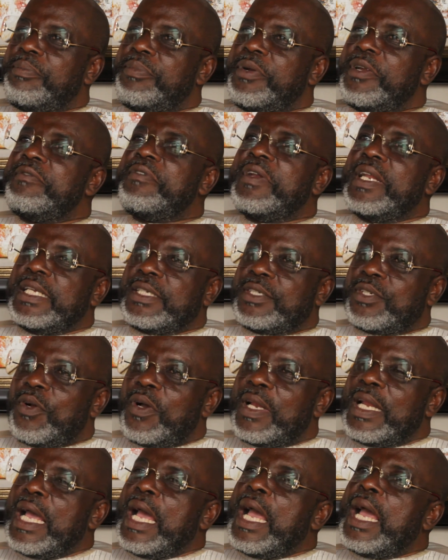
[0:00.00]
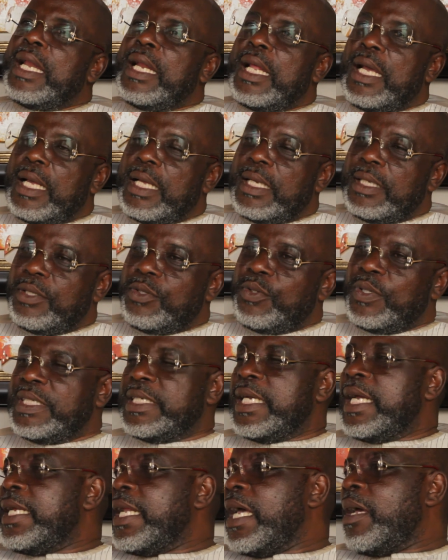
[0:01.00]
privilege or the honor to
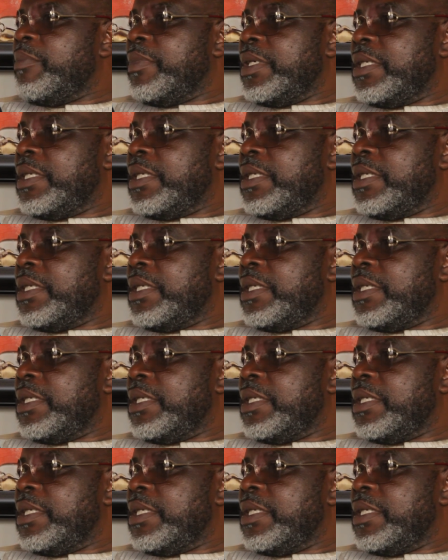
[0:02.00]
chair that